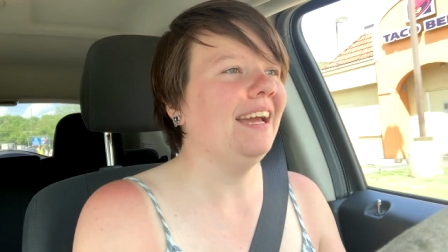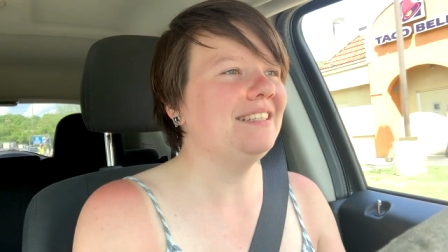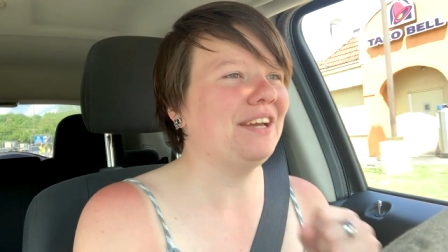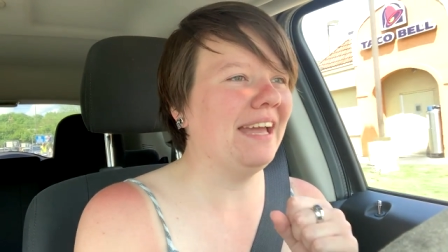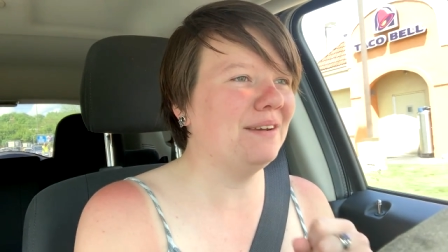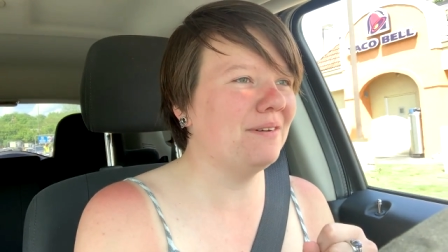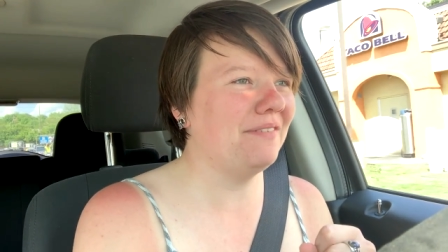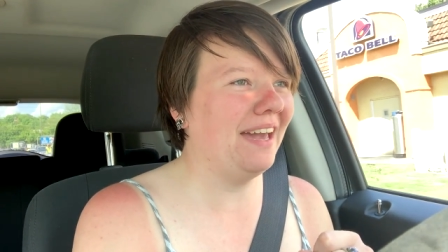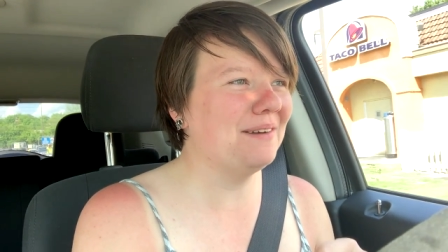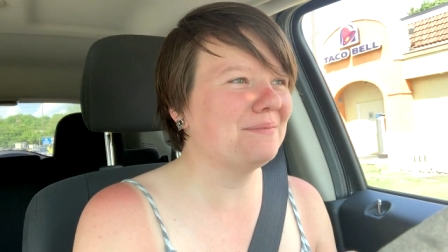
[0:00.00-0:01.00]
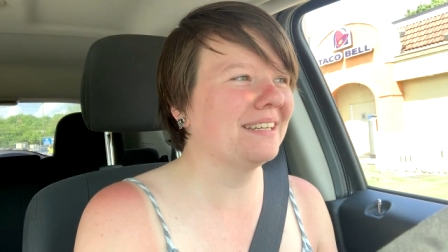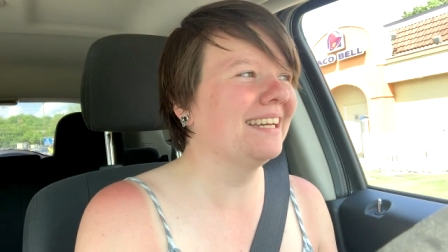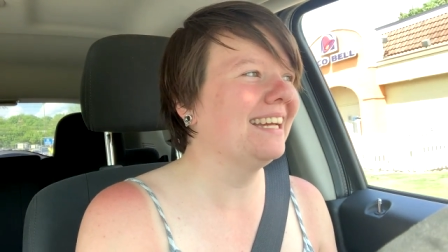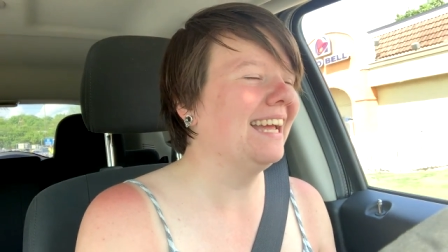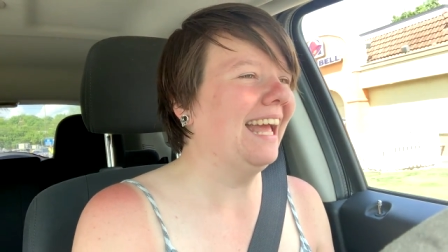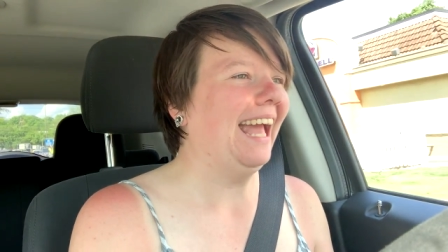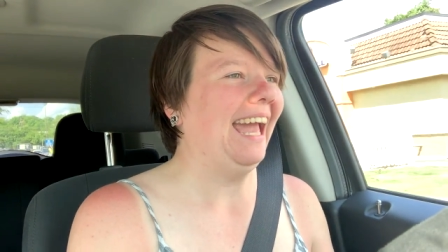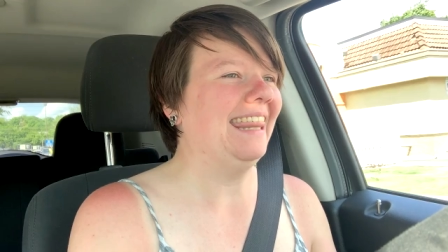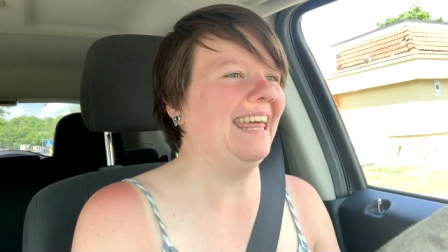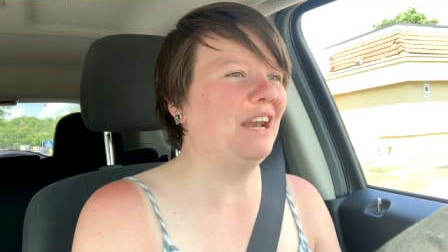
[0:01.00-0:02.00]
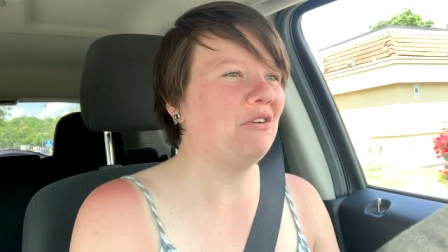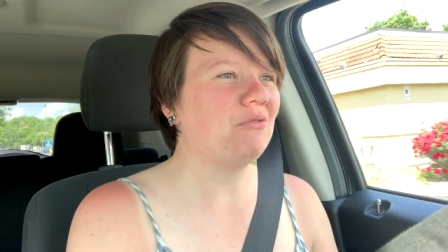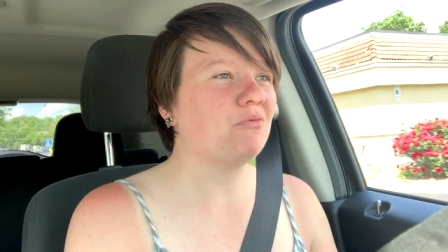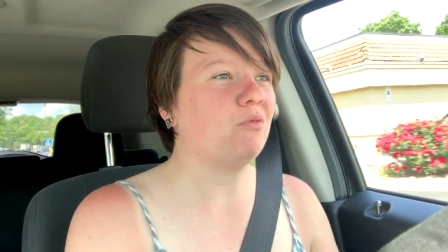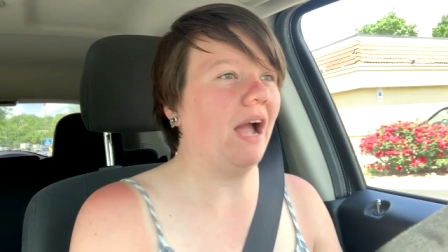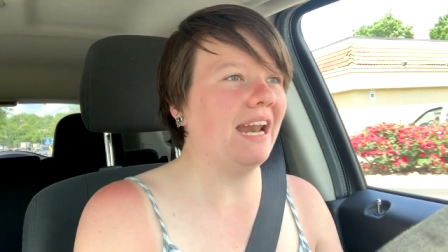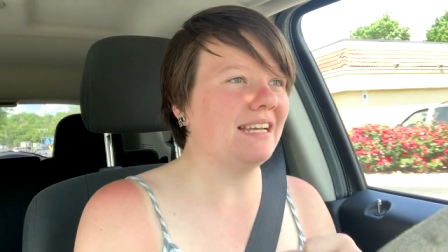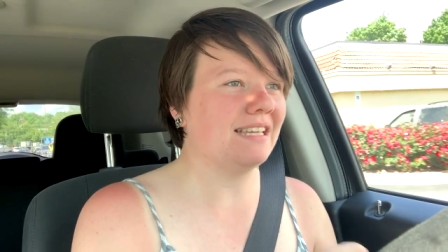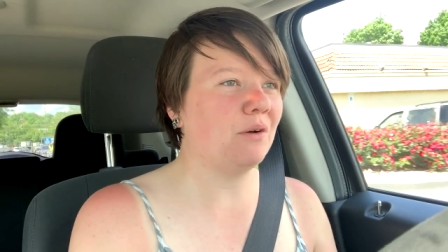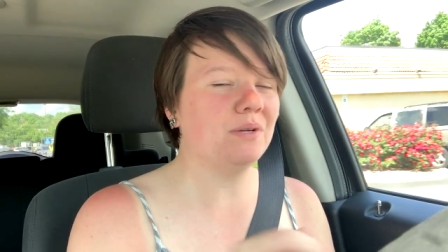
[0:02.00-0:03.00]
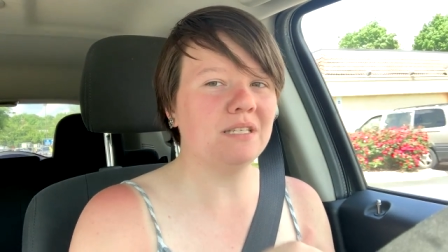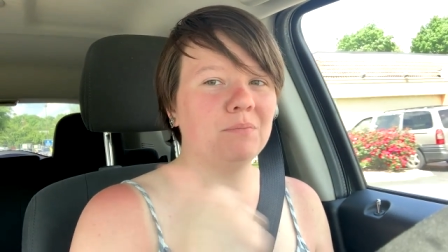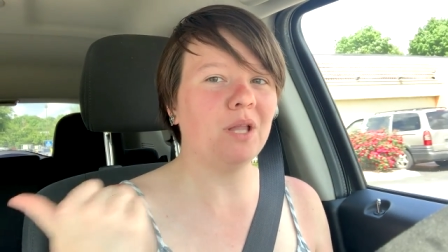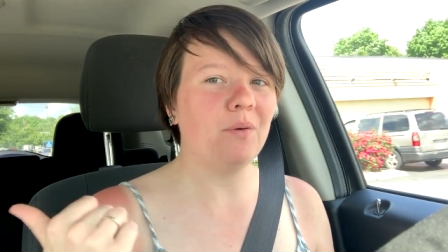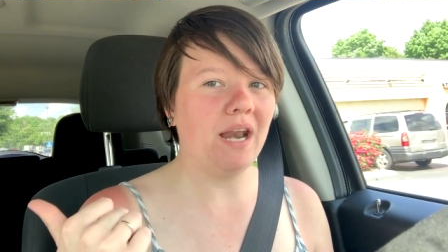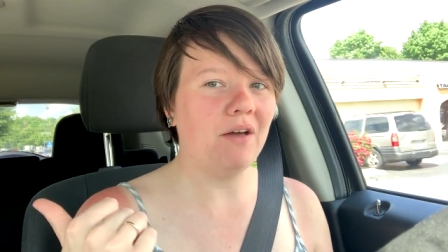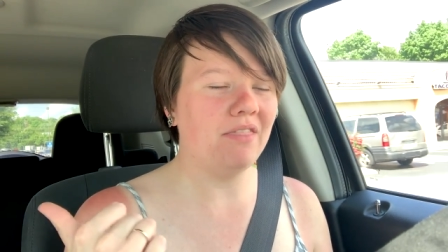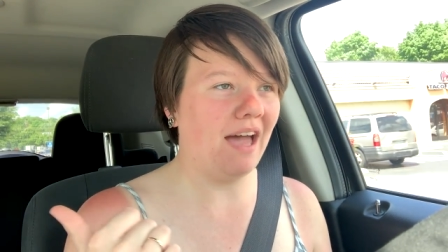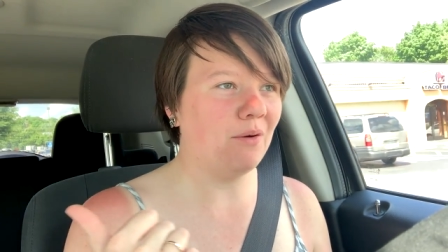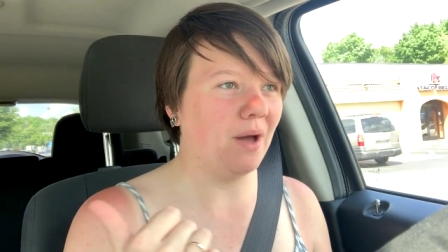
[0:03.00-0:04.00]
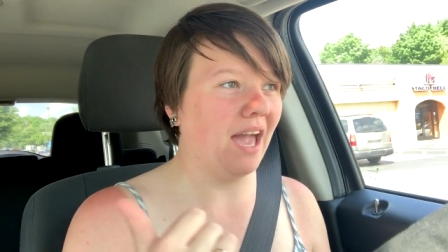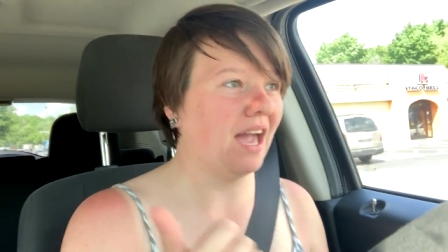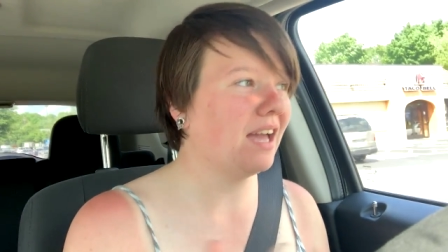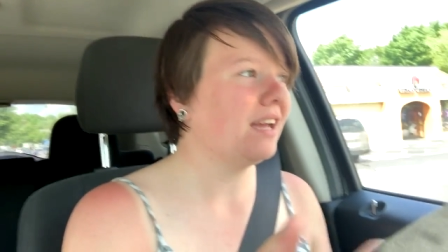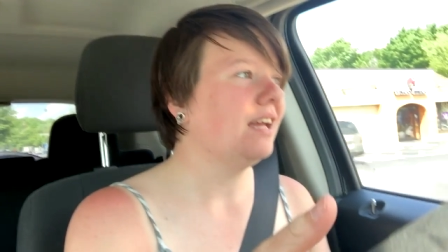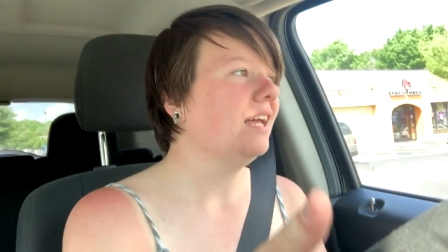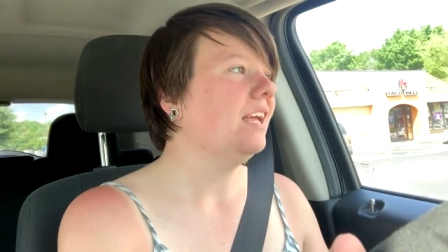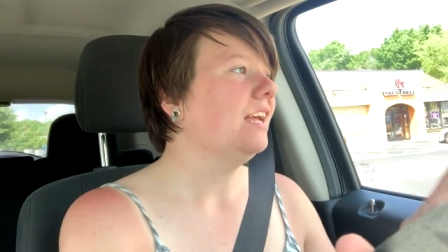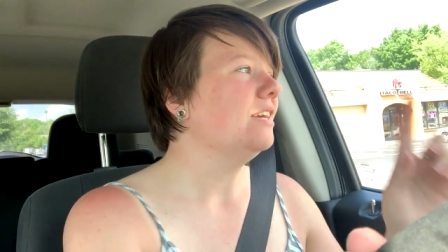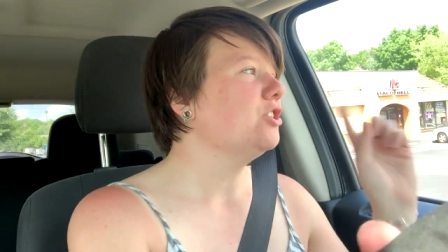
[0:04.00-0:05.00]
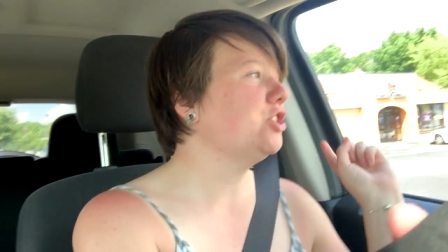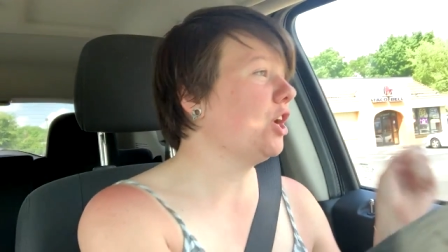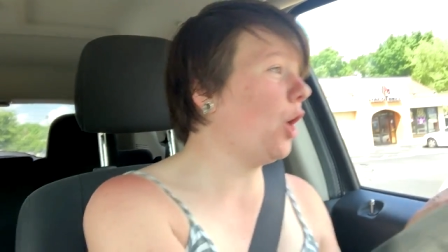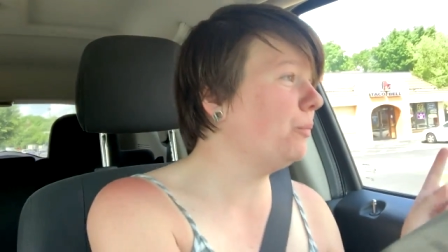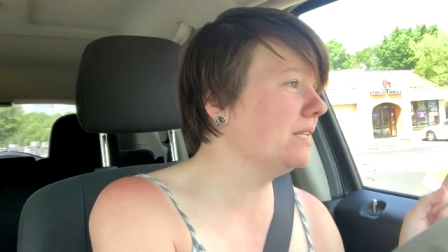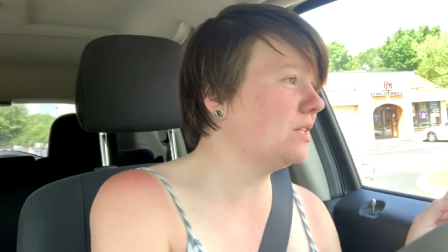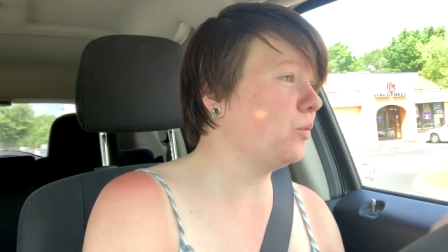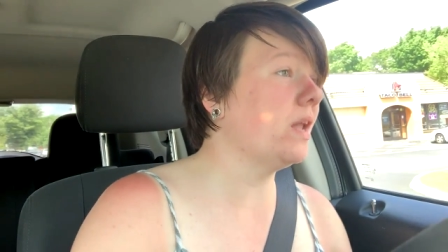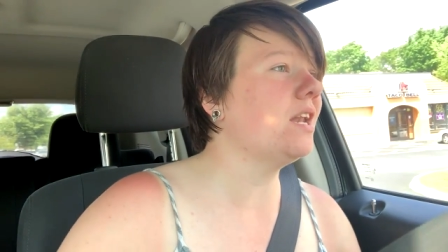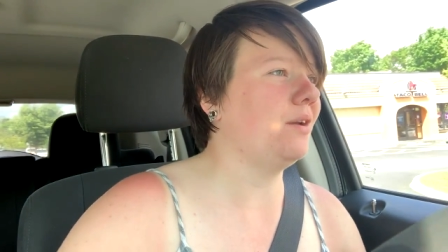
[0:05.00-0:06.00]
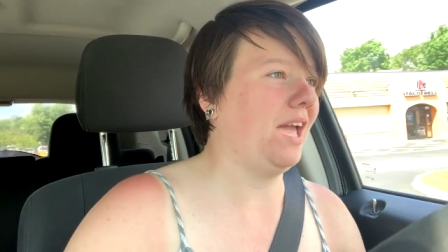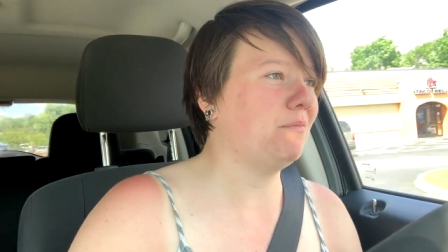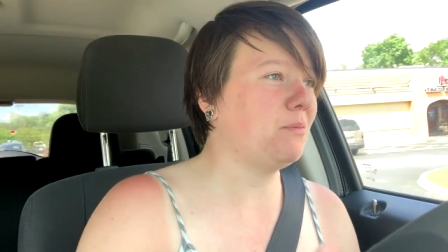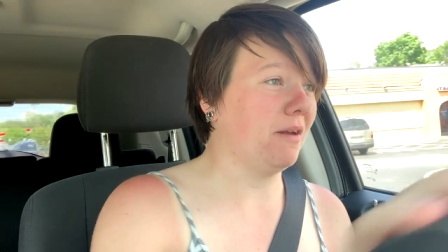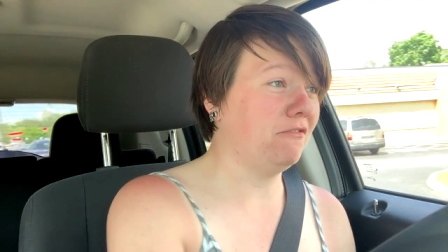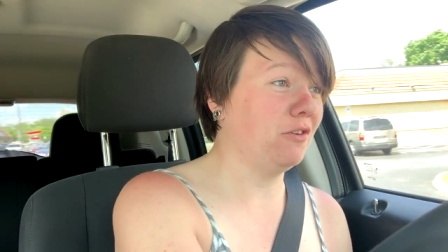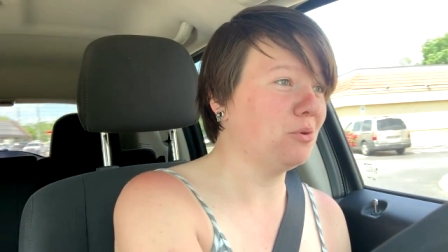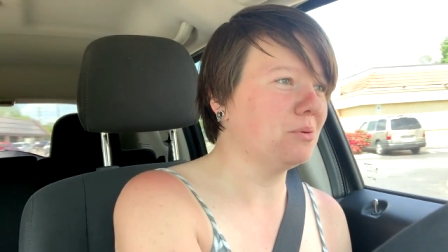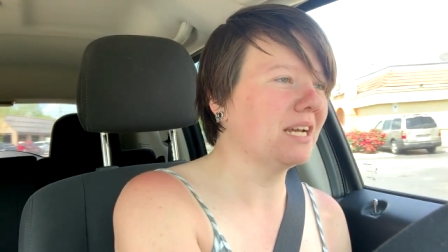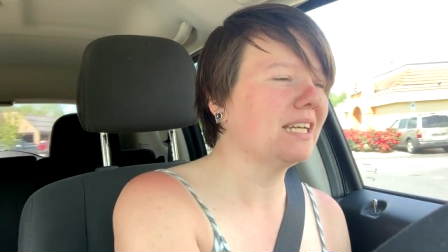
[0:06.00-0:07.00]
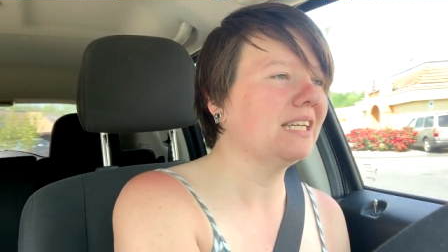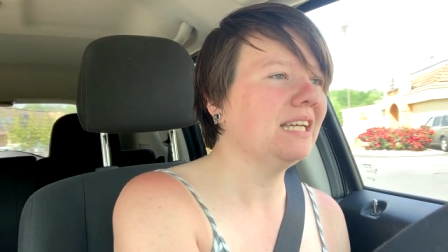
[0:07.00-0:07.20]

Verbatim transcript: I took a hit of my vape. And then right as I went to blow it out that way, she opens the window to hand me my food.